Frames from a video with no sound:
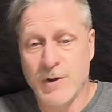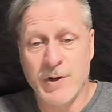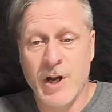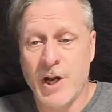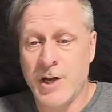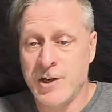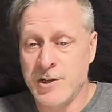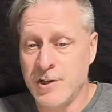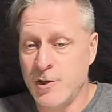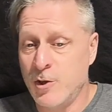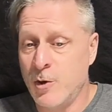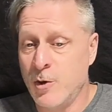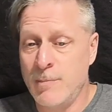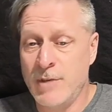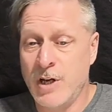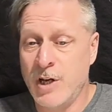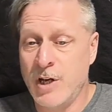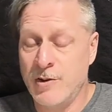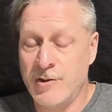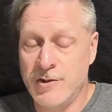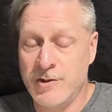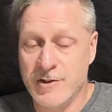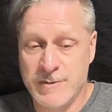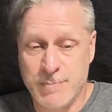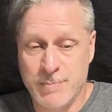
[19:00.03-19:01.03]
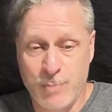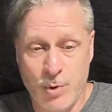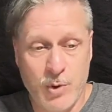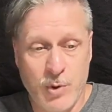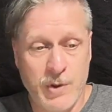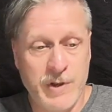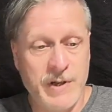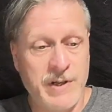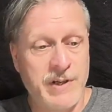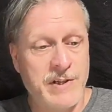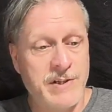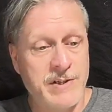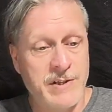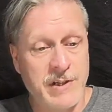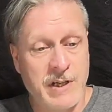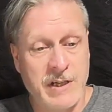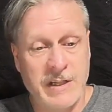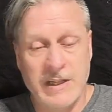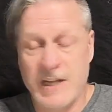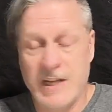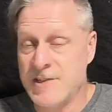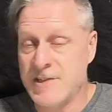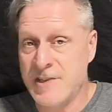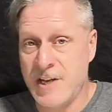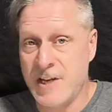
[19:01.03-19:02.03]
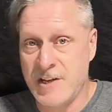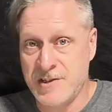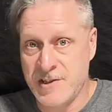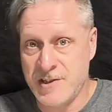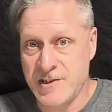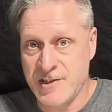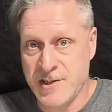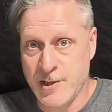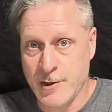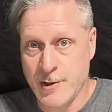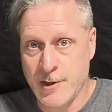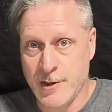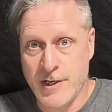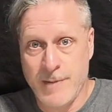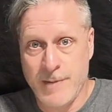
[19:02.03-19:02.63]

to go beyond this point unless necessary.